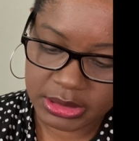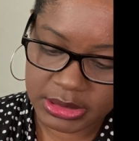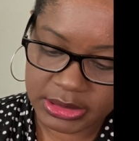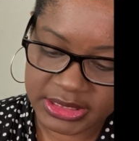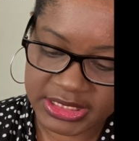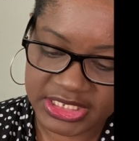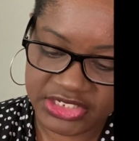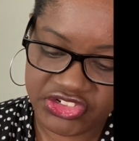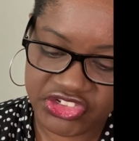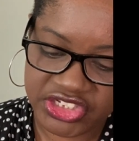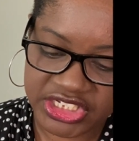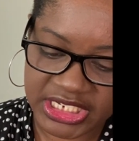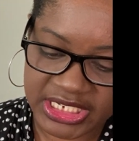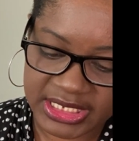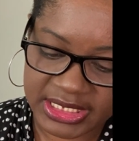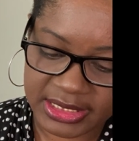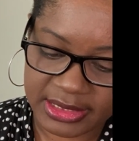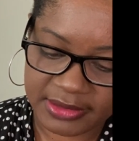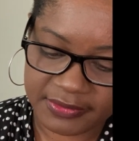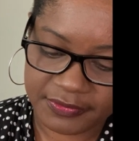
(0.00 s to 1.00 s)

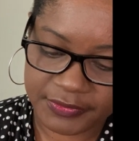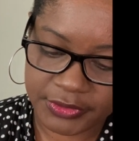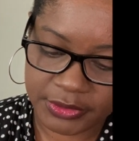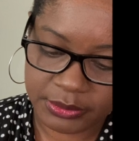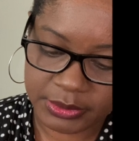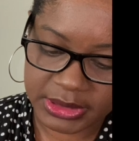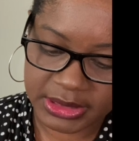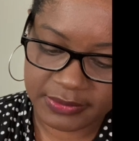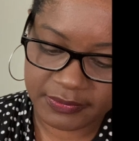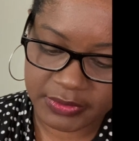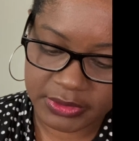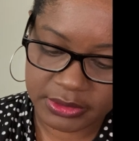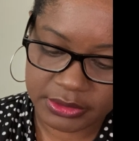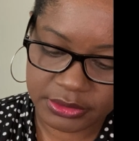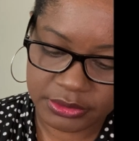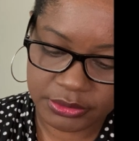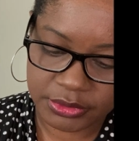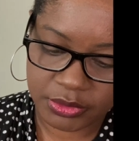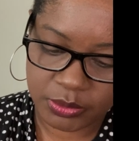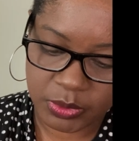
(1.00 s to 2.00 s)
DGAF, don't give a
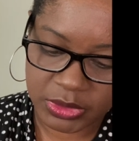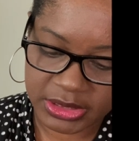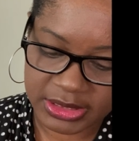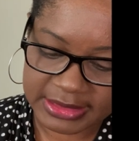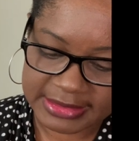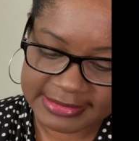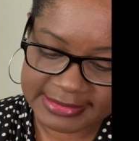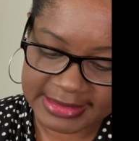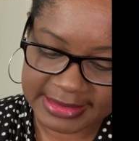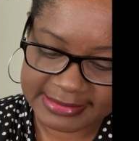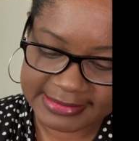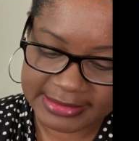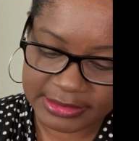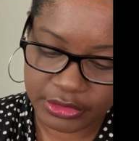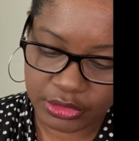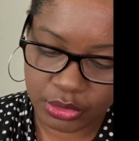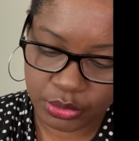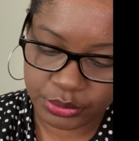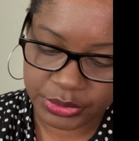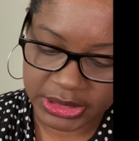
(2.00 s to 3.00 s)
you know what. Sex and
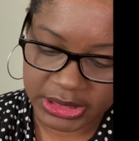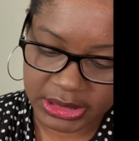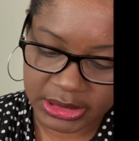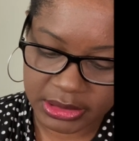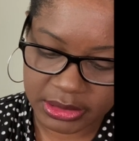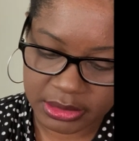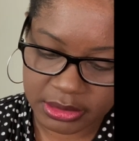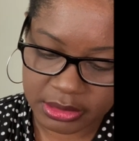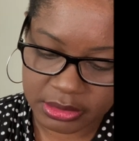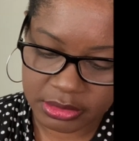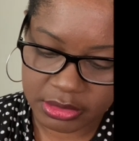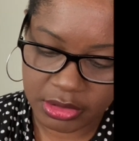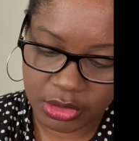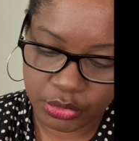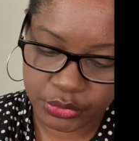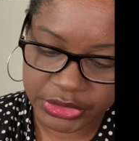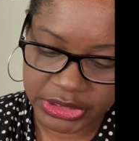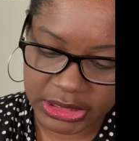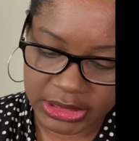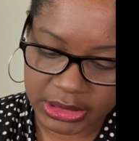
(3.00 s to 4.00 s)
Cognac
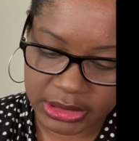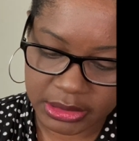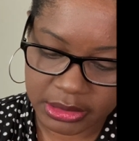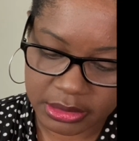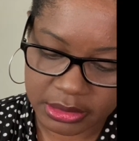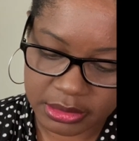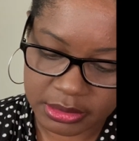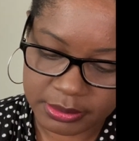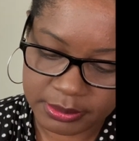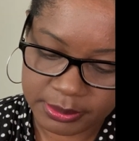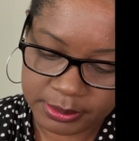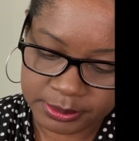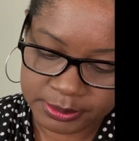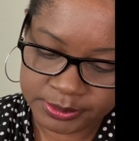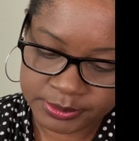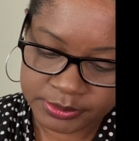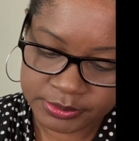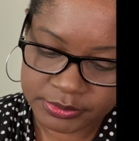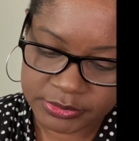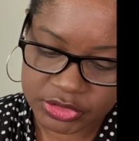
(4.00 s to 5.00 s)
cognac,
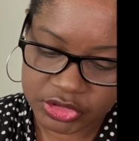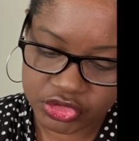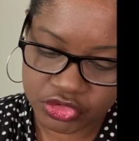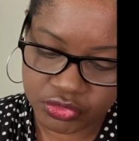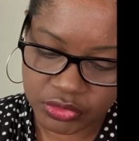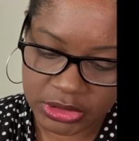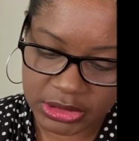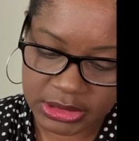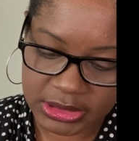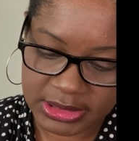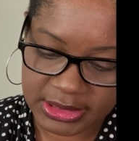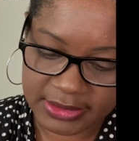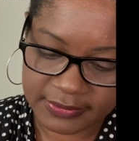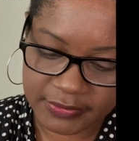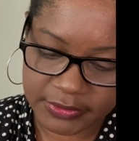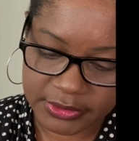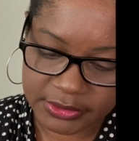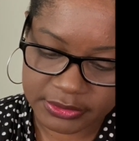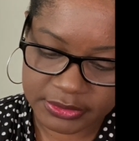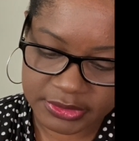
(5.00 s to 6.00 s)
drunk
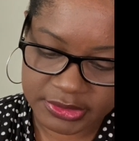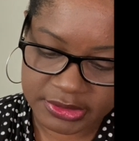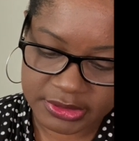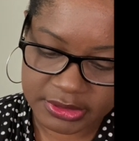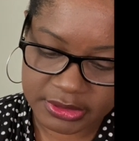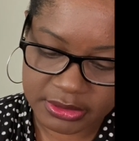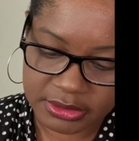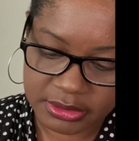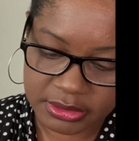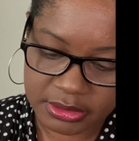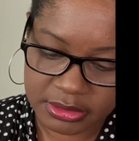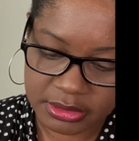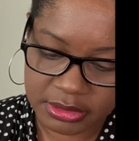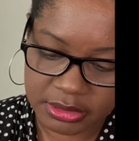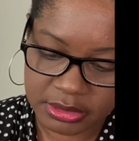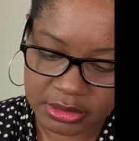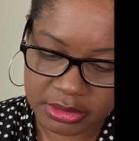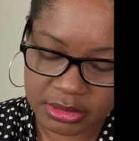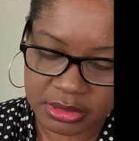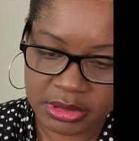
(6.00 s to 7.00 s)
lovers.
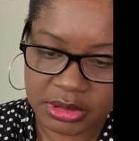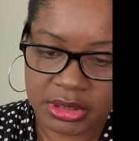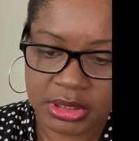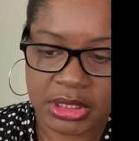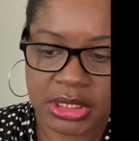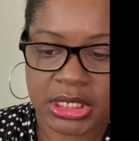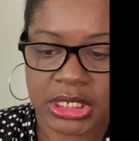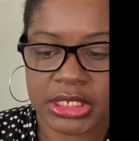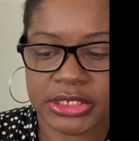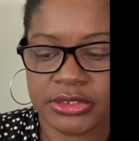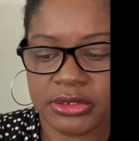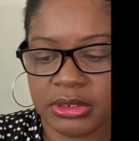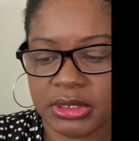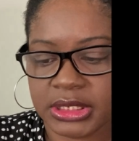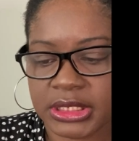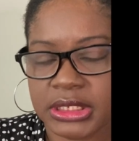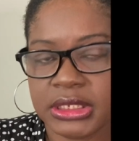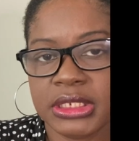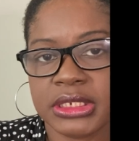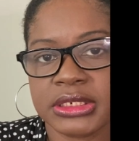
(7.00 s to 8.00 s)
And y'all
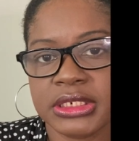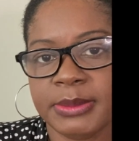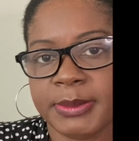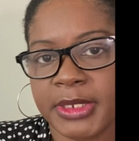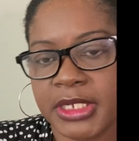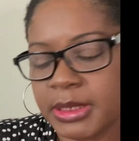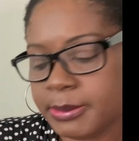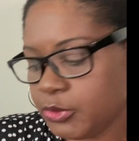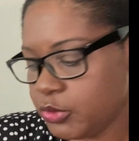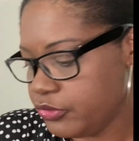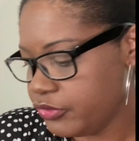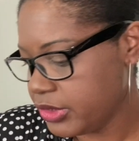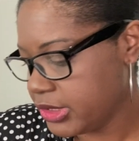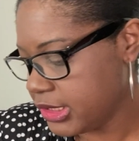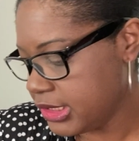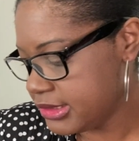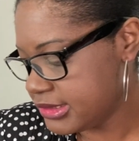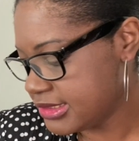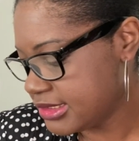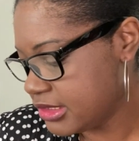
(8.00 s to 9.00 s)
can look them up on
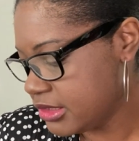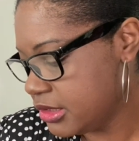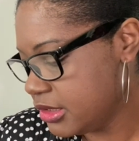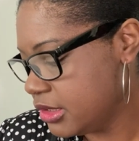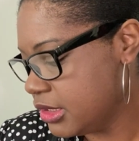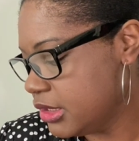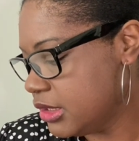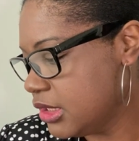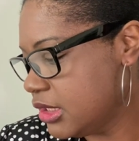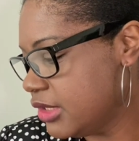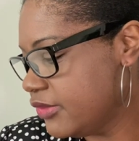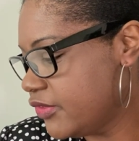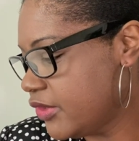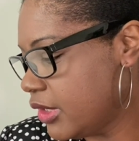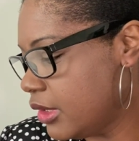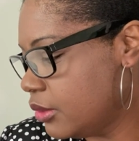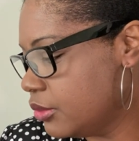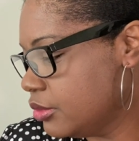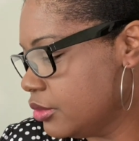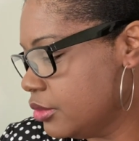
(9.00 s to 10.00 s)
Fragrantica and it'll
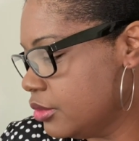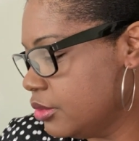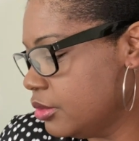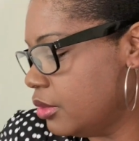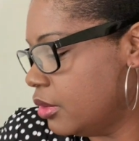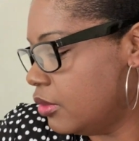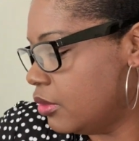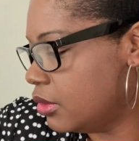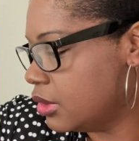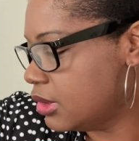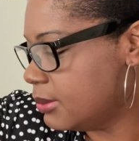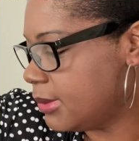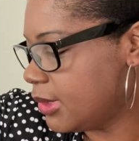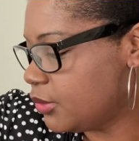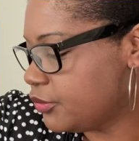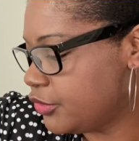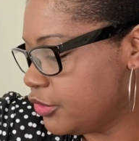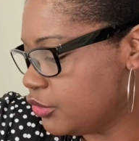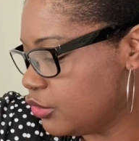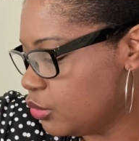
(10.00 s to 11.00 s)
tell you all
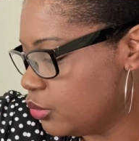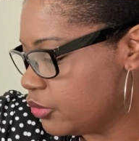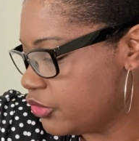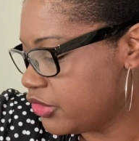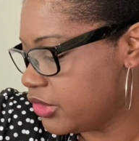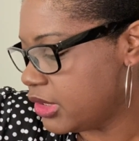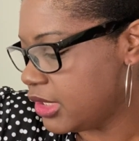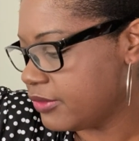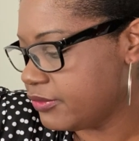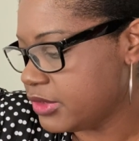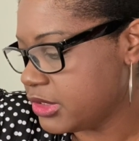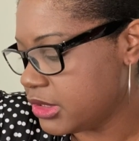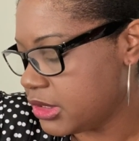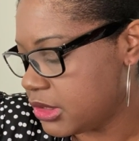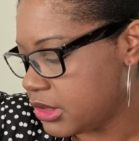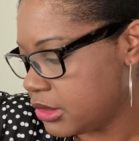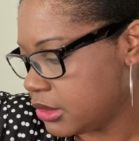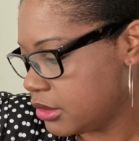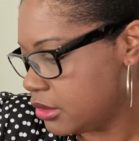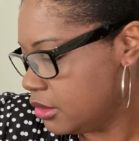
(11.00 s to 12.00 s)
about the notes and
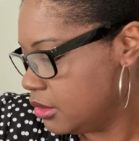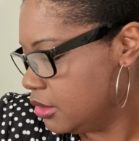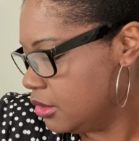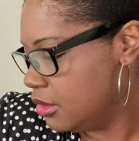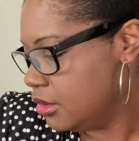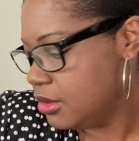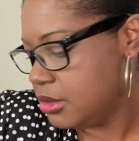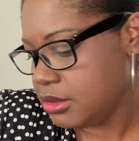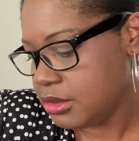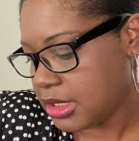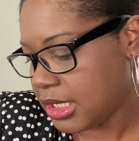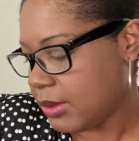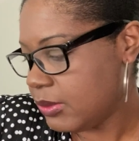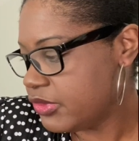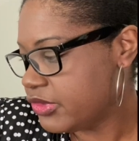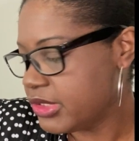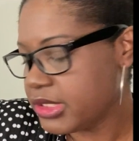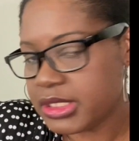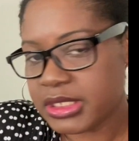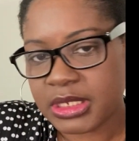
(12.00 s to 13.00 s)
everything. I
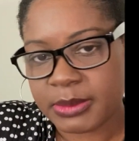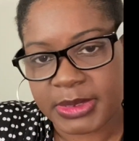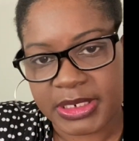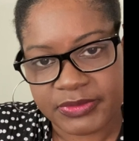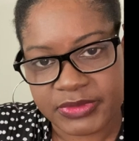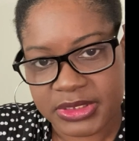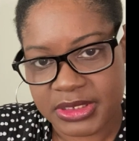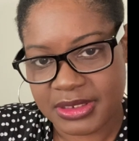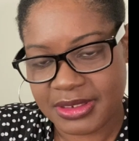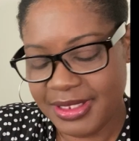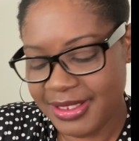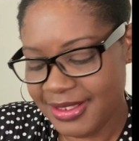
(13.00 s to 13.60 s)
was looking up everything.